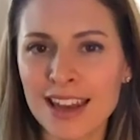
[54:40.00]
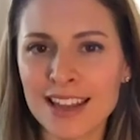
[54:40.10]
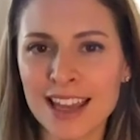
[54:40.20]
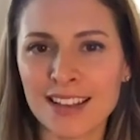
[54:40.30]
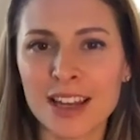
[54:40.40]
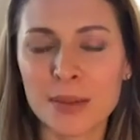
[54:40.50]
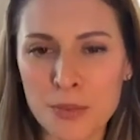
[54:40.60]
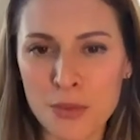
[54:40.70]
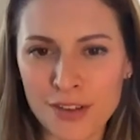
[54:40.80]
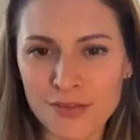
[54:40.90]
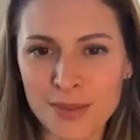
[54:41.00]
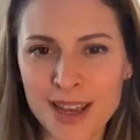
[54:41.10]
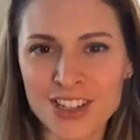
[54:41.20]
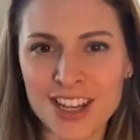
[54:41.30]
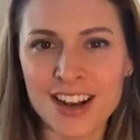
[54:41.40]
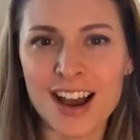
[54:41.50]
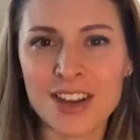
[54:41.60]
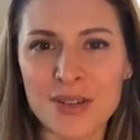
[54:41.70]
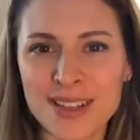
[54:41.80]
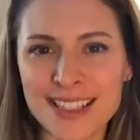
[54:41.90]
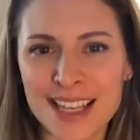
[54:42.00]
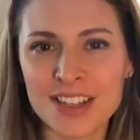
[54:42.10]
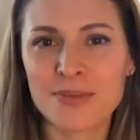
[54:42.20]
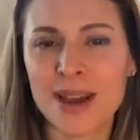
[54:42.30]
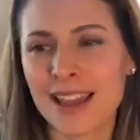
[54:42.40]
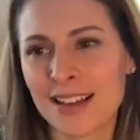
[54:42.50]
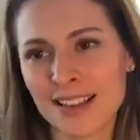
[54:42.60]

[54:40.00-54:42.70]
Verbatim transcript: get a little bit more information on you and send you my